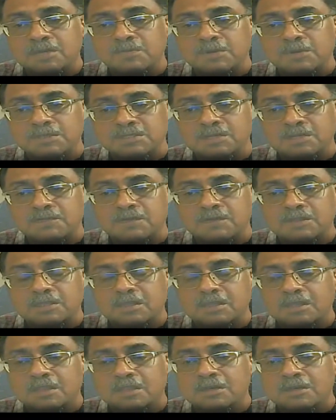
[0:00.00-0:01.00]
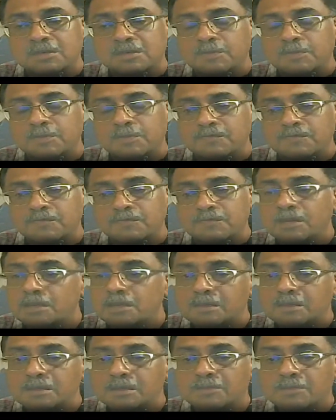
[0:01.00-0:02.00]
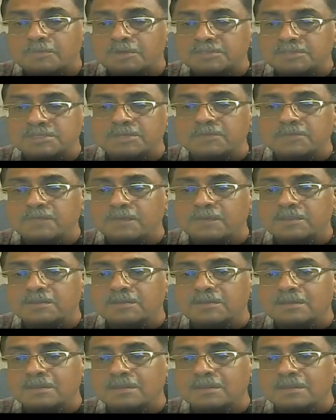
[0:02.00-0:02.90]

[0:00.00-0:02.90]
a person with a little bit of reading, a person with